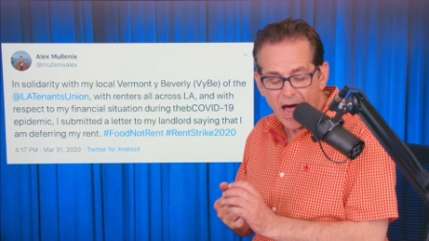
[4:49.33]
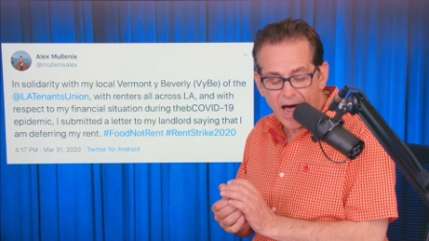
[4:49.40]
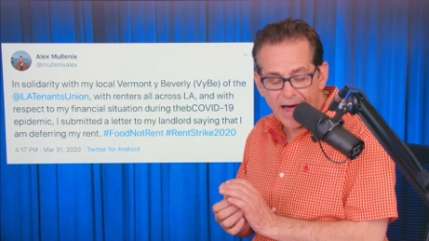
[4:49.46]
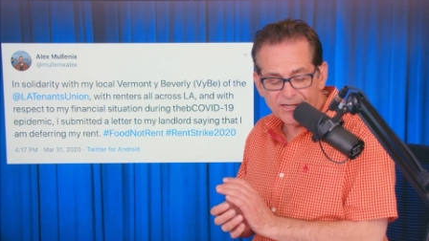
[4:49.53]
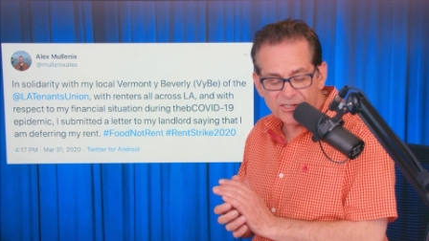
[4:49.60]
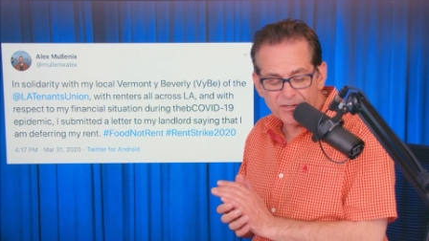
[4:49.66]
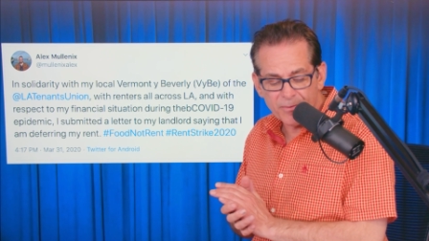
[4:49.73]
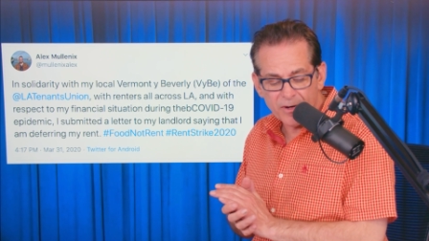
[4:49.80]

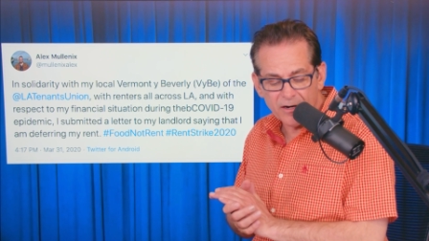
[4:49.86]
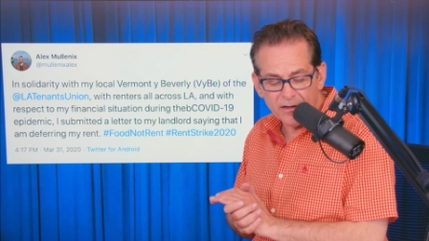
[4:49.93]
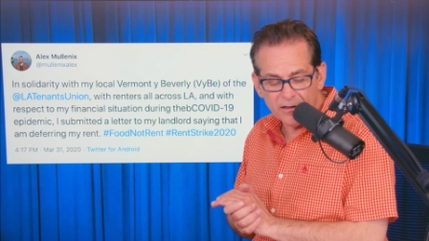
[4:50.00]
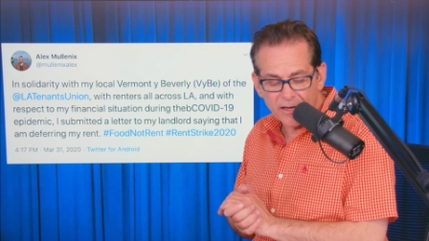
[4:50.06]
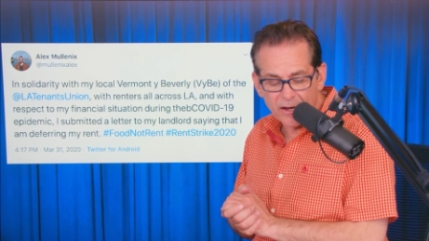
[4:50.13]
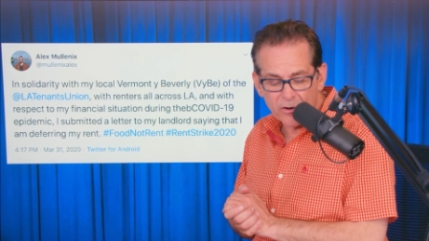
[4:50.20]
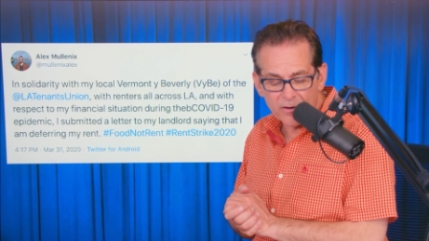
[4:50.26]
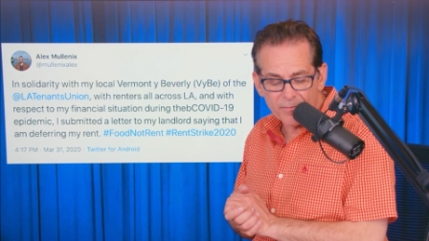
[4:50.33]
I submitted a
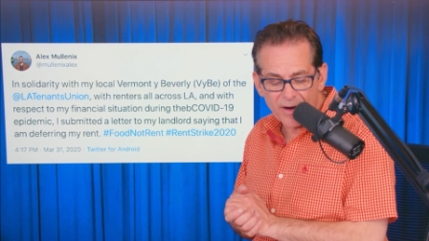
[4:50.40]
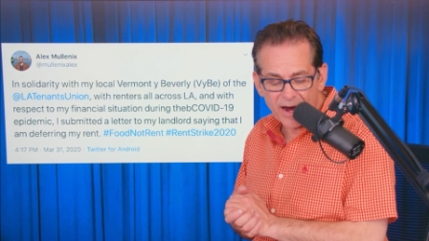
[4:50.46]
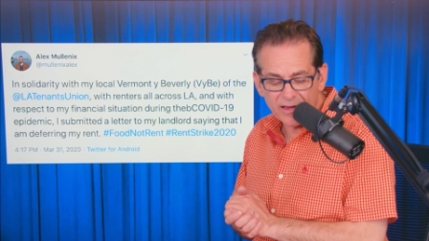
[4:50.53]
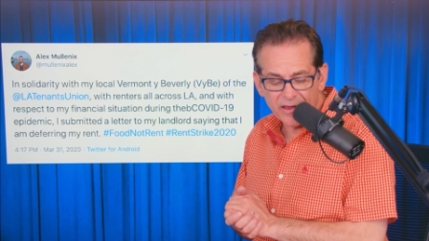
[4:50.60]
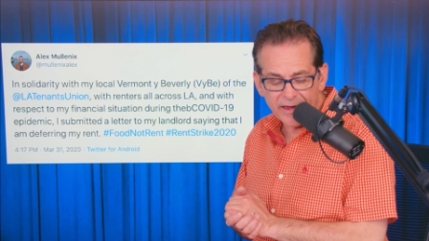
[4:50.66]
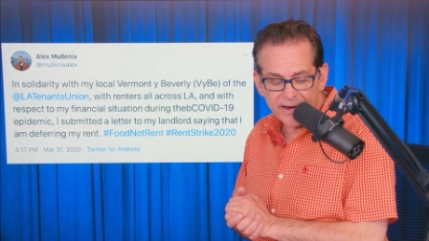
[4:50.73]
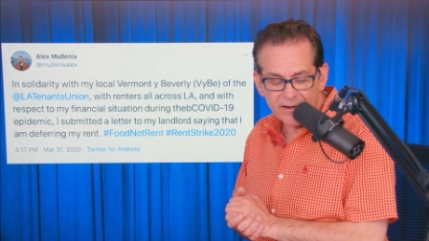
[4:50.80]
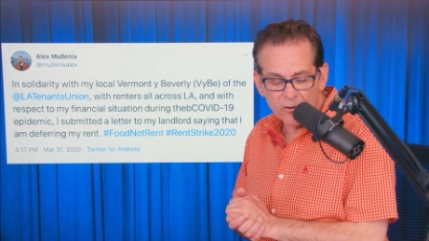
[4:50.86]
letter to my
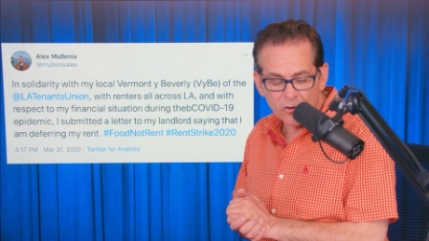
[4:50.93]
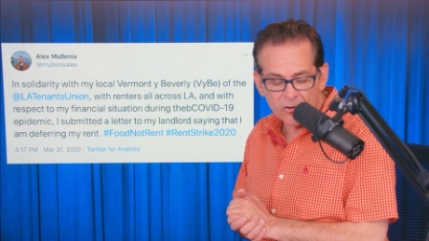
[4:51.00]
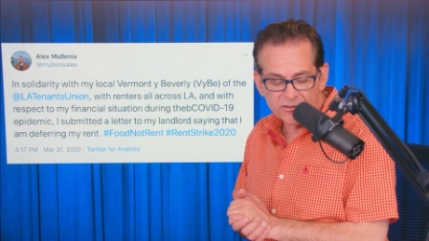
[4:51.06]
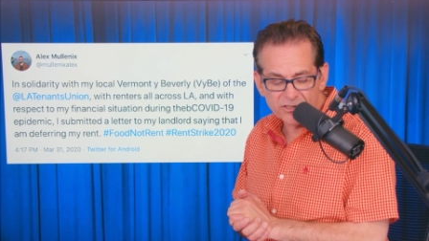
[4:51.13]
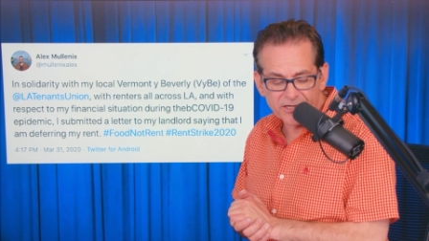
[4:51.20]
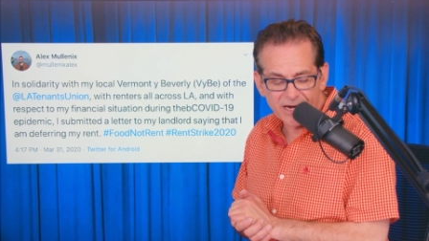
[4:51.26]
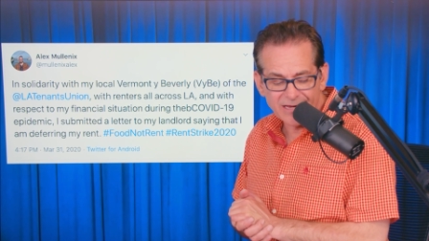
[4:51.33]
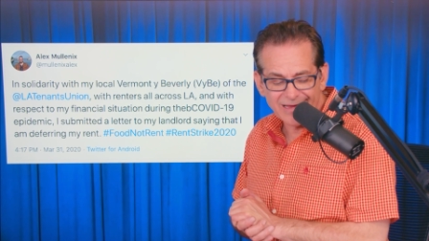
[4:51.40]

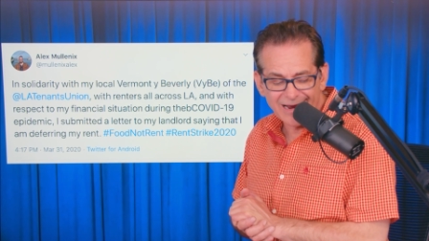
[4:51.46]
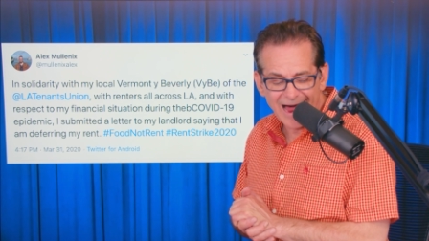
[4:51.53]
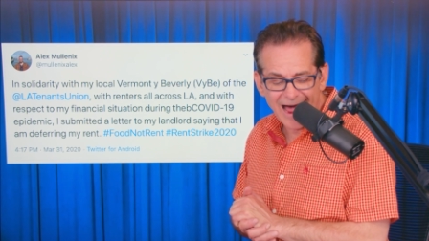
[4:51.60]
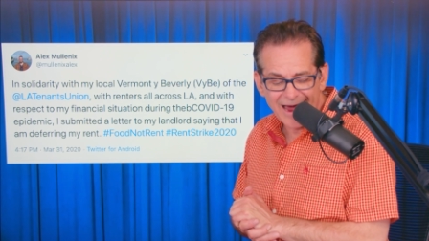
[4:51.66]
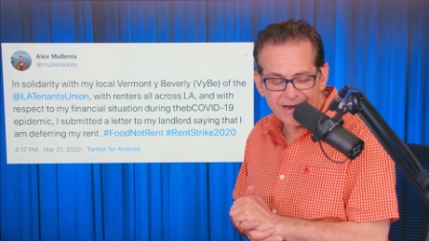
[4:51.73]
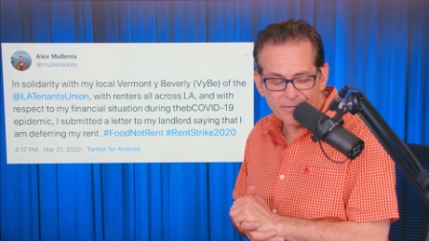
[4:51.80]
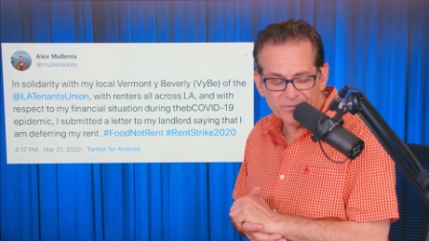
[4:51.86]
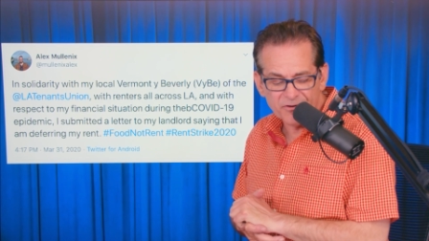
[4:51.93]
landlord saying that
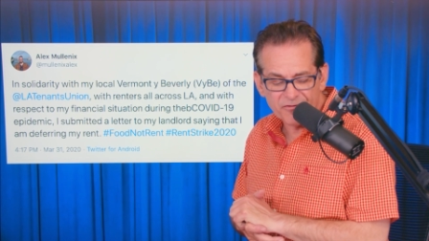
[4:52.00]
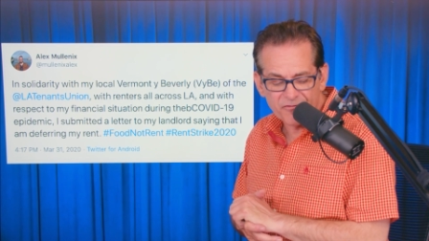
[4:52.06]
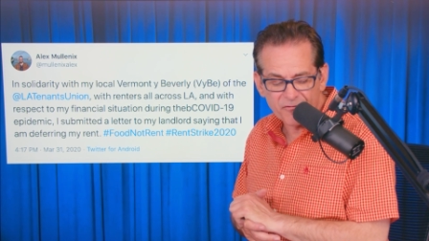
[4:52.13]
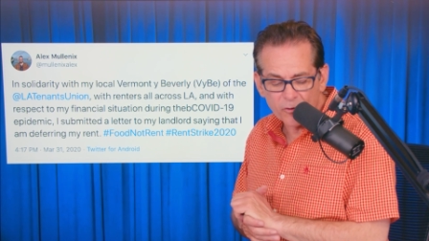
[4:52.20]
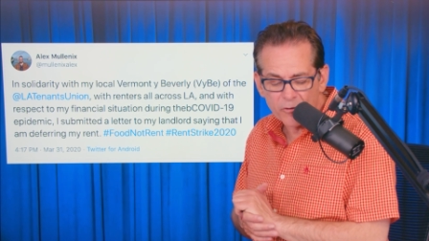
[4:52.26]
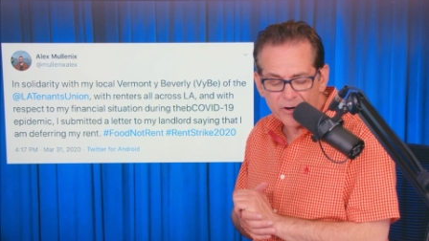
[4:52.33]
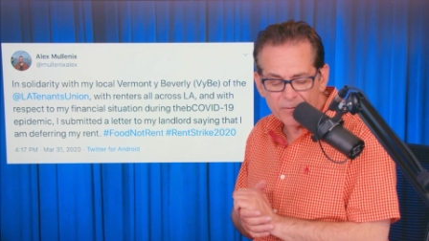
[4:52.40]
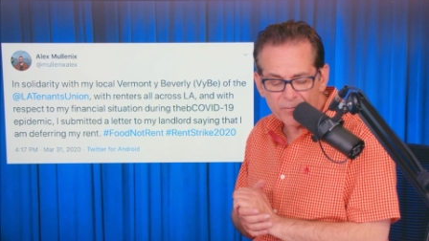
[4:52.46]
I am
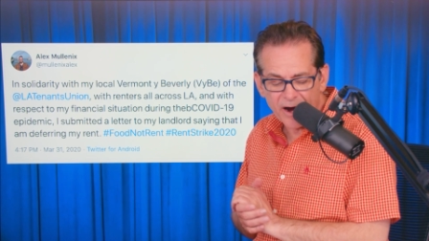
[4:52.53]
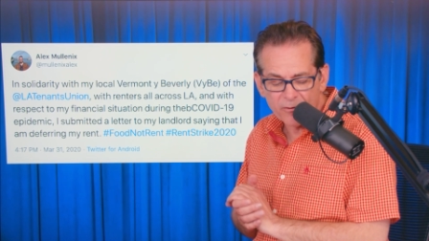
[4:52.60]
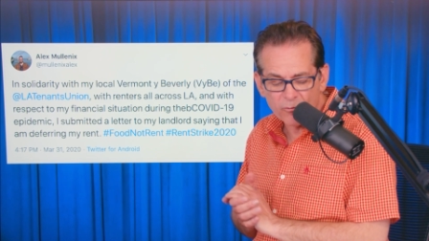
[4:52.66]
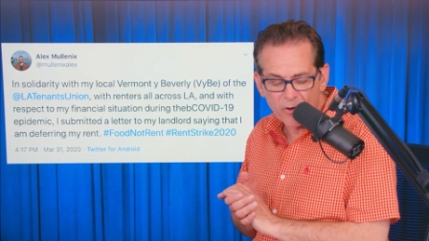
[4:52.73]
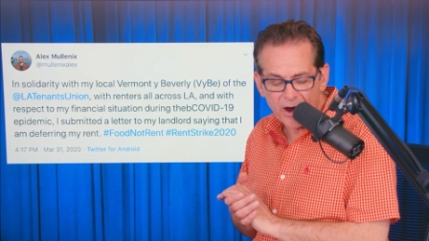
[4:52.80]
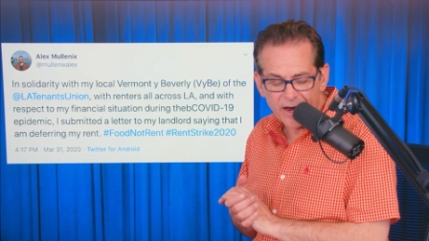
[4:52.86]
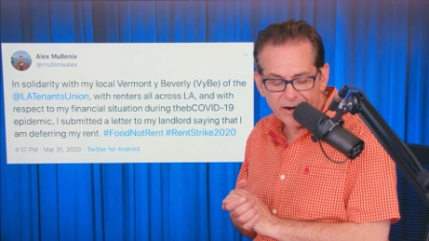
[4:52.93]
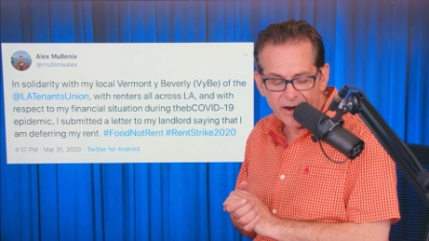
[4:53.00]
deferring my
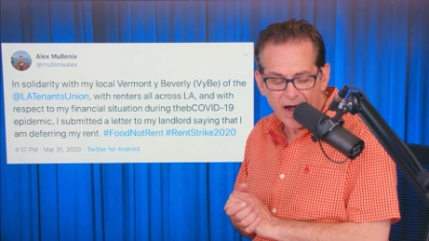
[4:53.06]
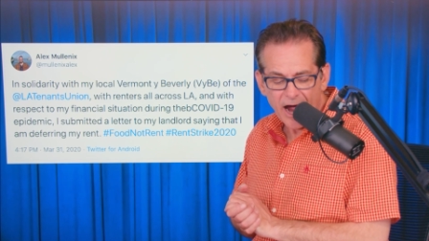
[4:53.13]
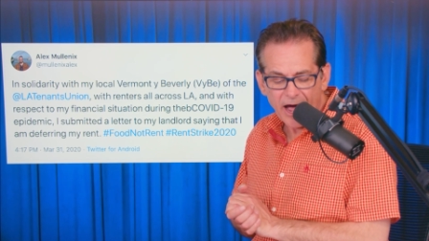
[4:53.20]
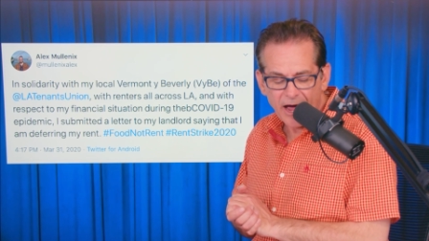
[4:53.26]
rent.